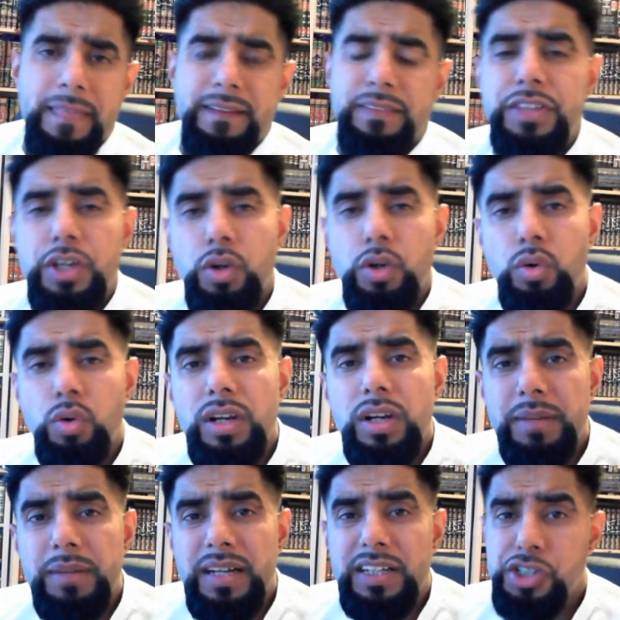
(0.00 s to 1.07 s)
the
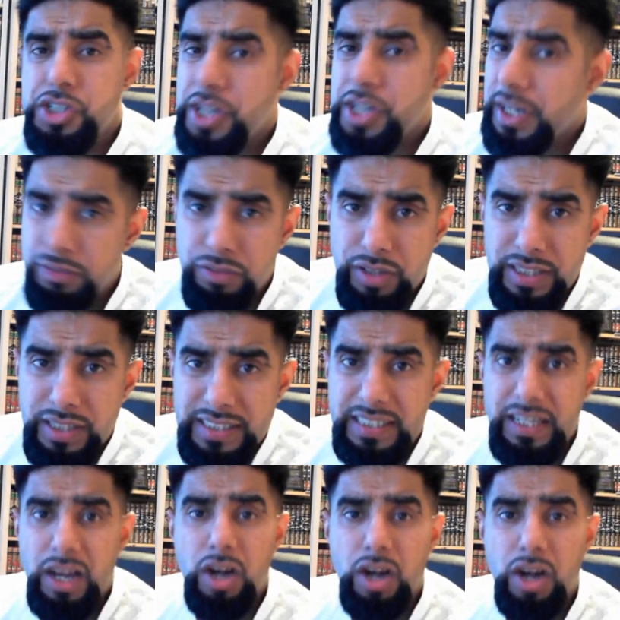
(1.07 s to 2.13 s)
ulama
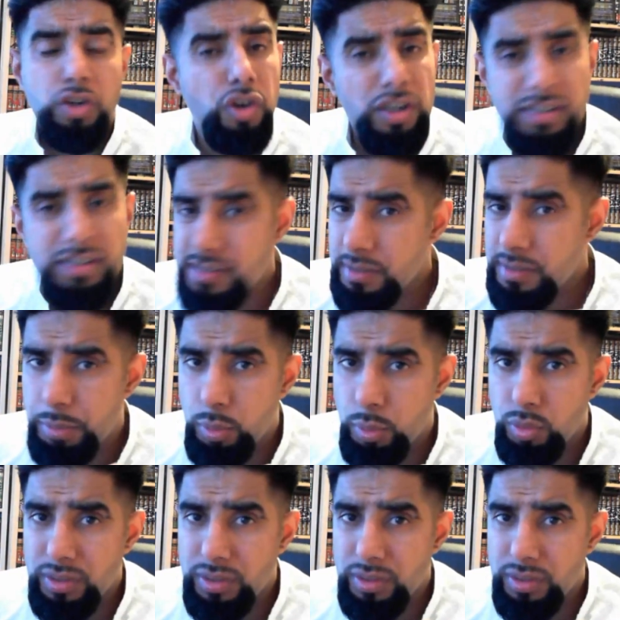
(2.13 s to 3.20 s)
generally across the
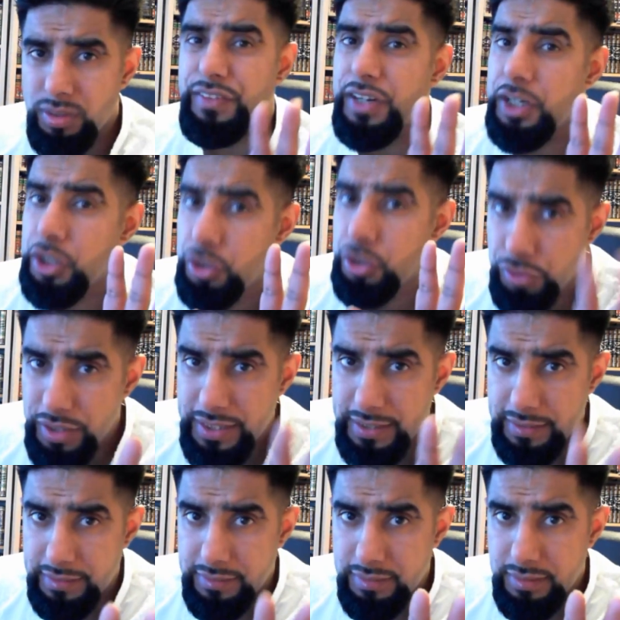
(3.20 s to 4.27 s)
board have
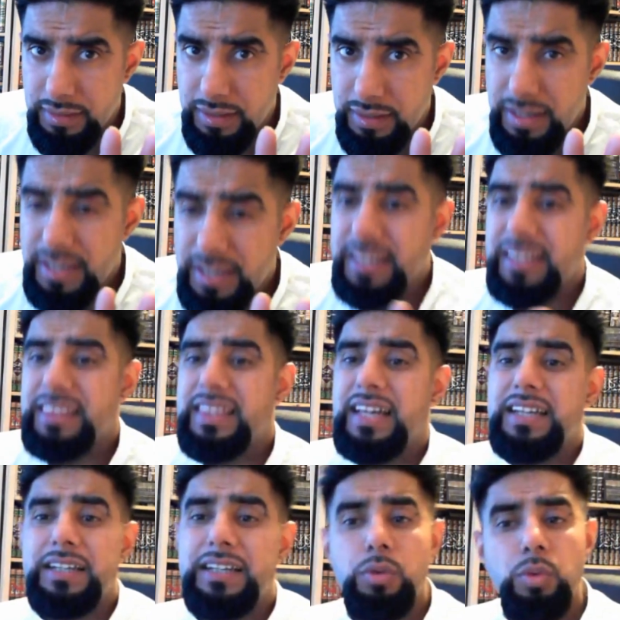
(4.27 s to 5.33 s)
agreed
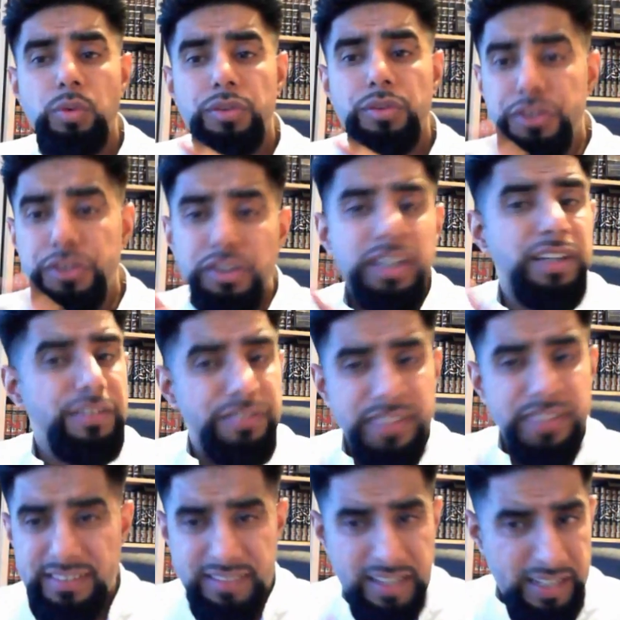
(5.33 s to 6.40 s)
that in all three of
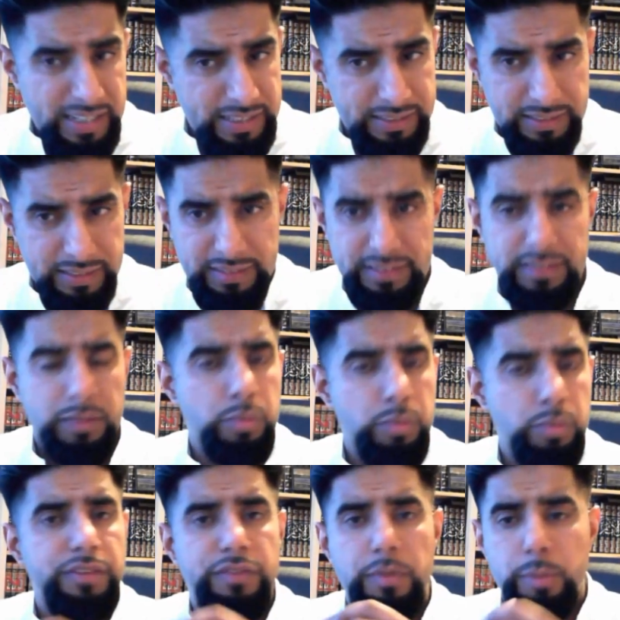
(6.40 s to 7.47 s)
these ahadith, in the
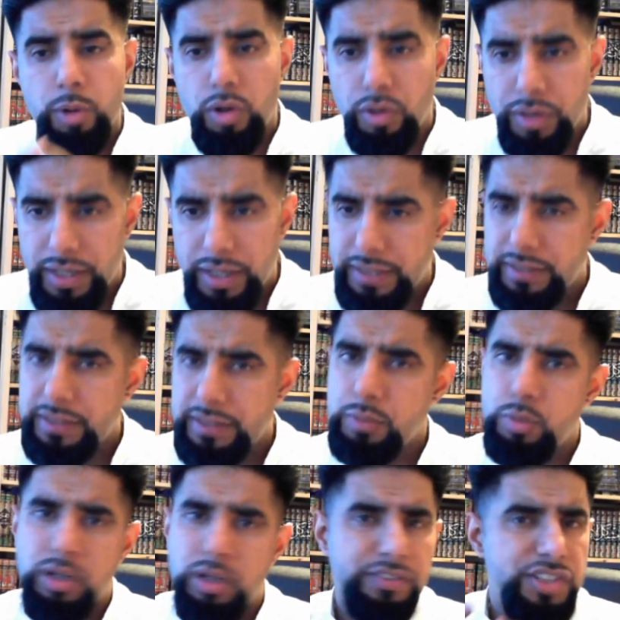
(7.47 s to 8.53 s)
one of Abu Huraira, in
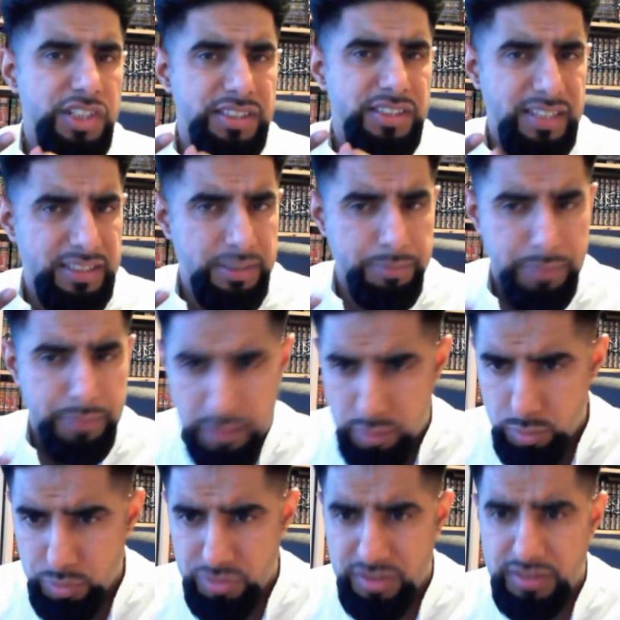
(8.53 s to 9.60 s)
the one of Shaddad ibn
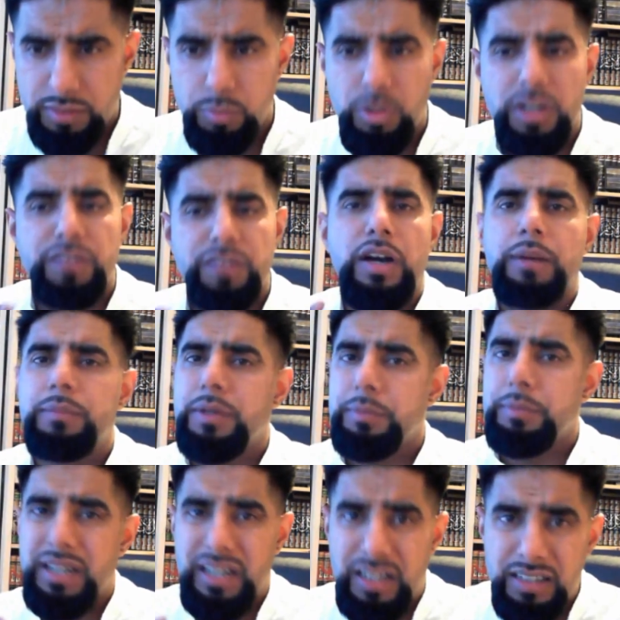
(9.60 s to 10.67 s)
Aus, in the one of Amr
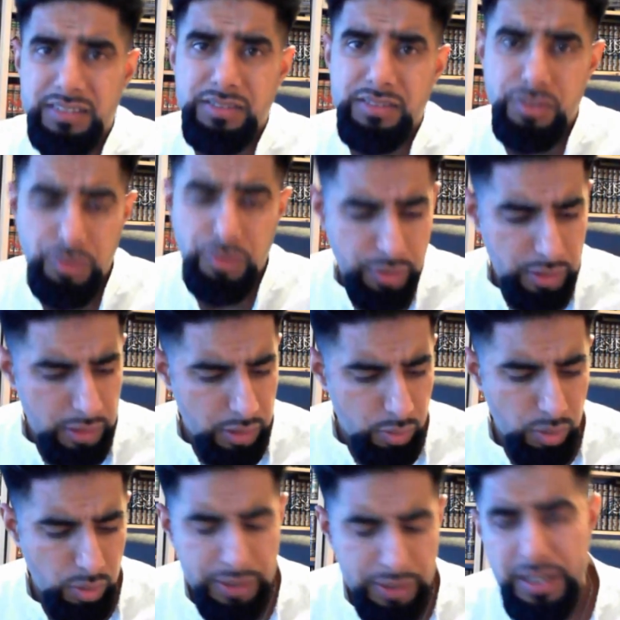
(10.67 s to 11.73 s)
ibn al-As
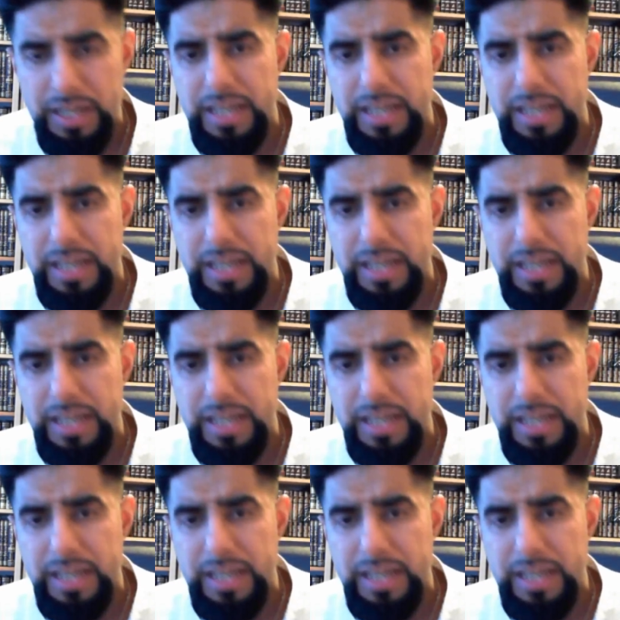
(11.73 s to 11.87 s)
radiallahu anh,